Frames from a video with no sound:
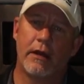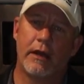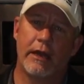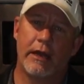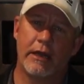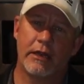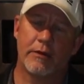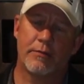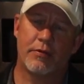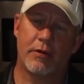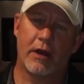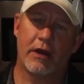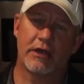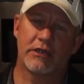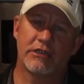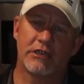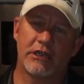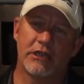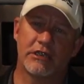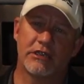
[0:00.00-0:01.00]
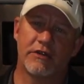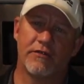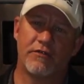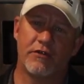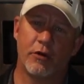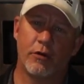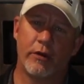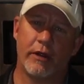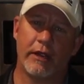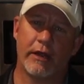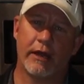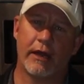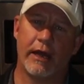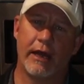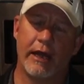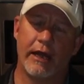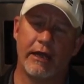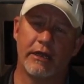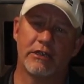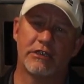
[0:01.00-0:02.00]
in the process of doing
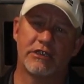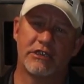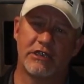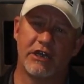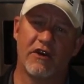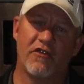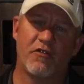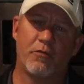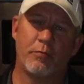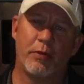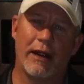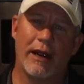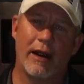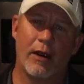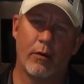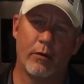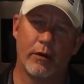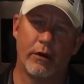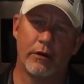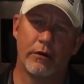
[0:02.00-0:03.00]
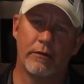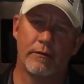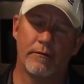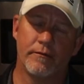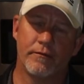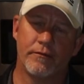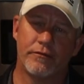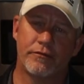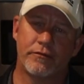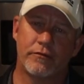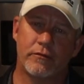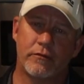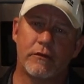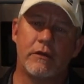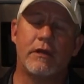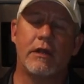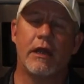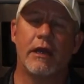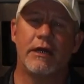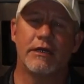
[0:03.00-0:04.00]
a self-powered,
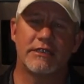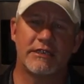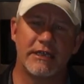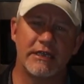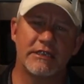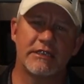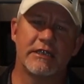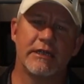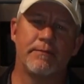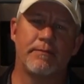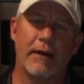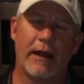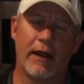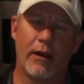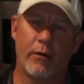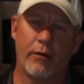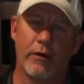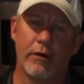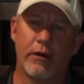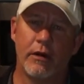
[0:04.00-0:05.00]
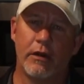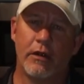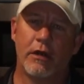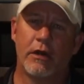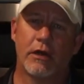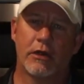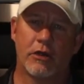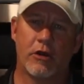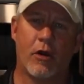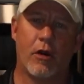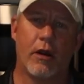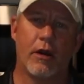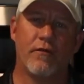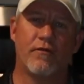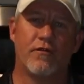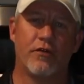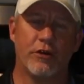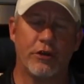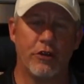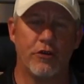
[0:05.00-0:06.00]
assisted power
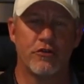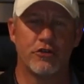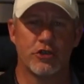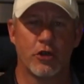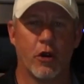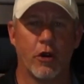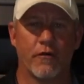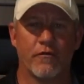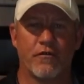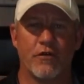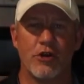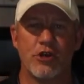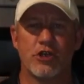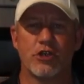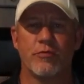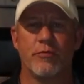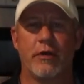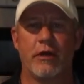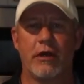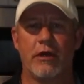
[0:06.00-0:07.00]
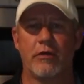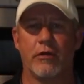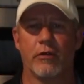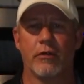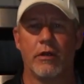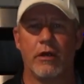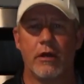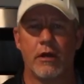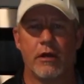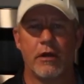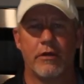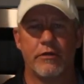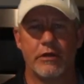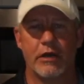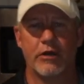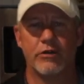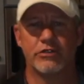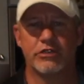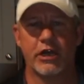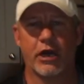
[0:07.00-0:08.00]
cart for you shark fishermen or
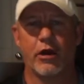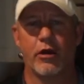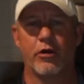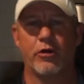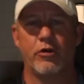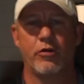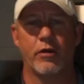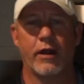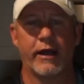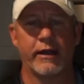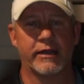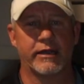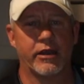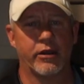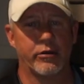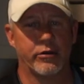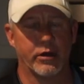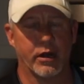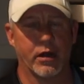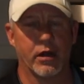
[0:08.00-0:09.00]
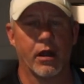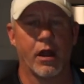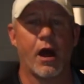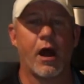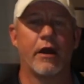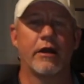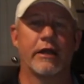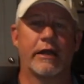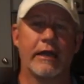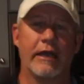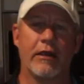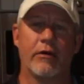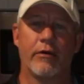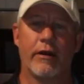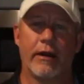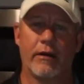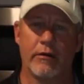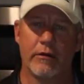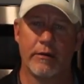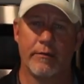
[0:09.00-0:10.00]
those of y'all who like carrying a lot of gear
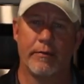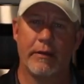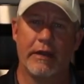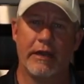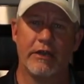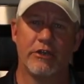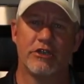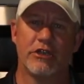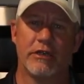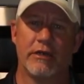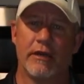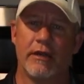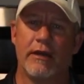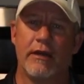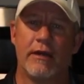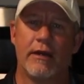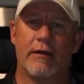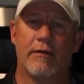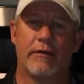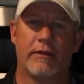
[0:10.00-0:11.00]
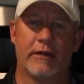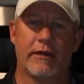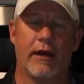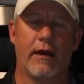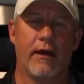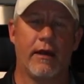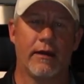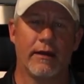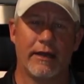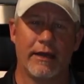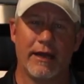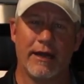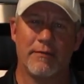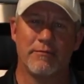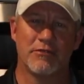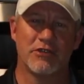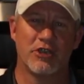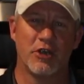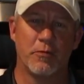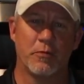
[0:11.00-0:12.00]
out on the beach. And golly,
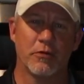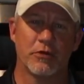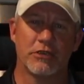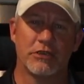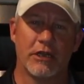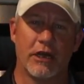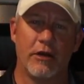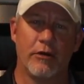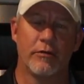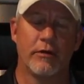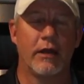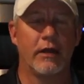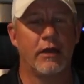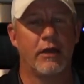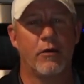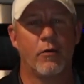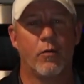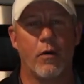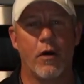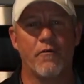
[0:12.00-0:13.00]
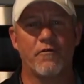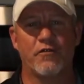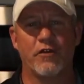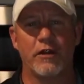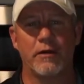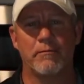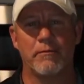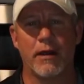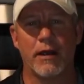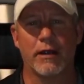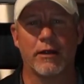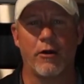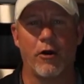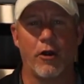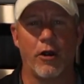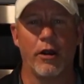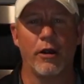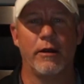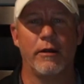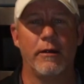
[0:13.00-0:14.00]
I'm super stoked. Won't fit in my
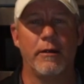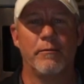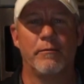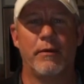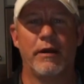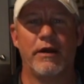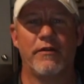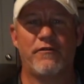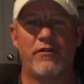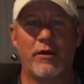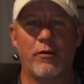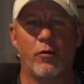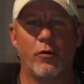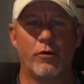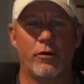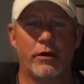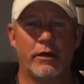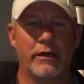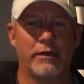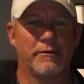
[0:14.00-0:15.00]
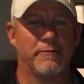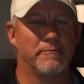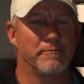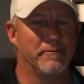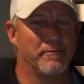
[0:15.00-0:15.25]
car, but if it would,